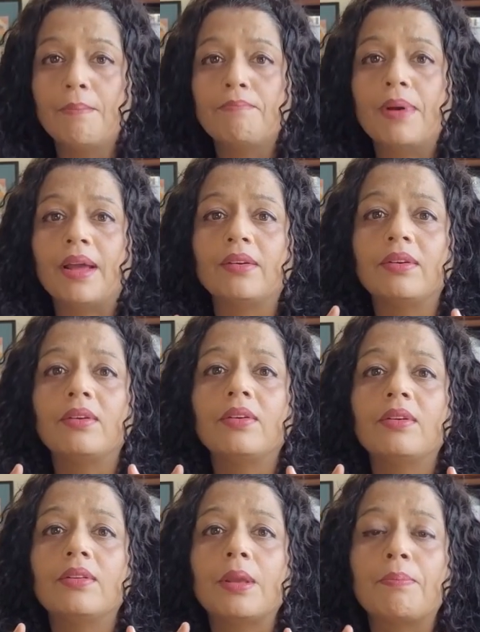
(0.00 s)
but
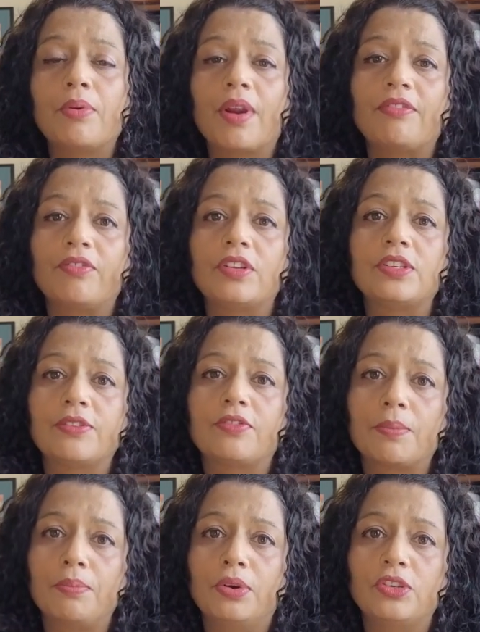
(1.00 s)
the preference of
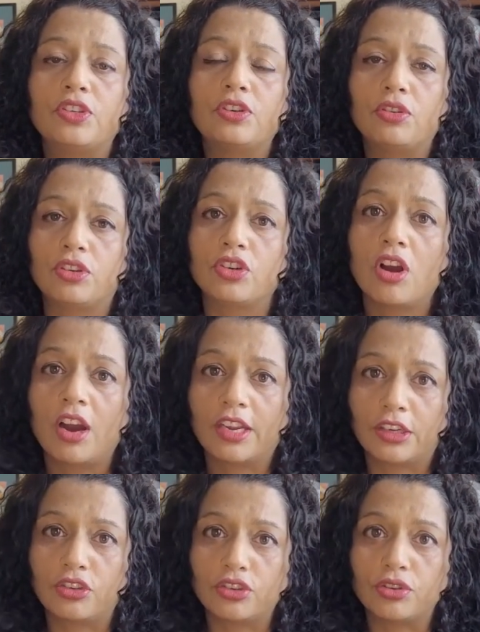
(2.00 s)
the person you're
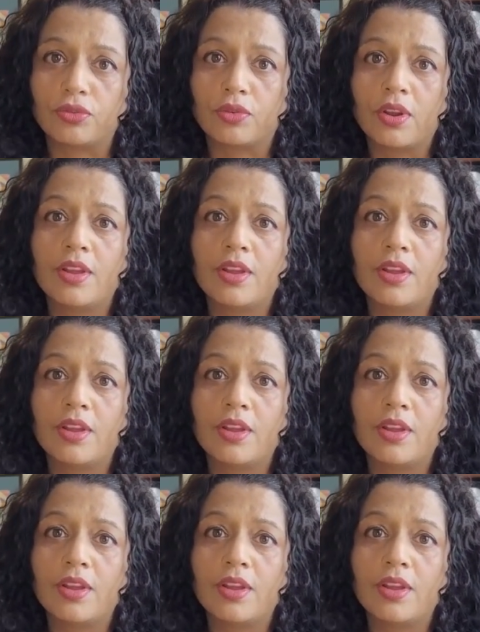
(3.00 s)
talking to.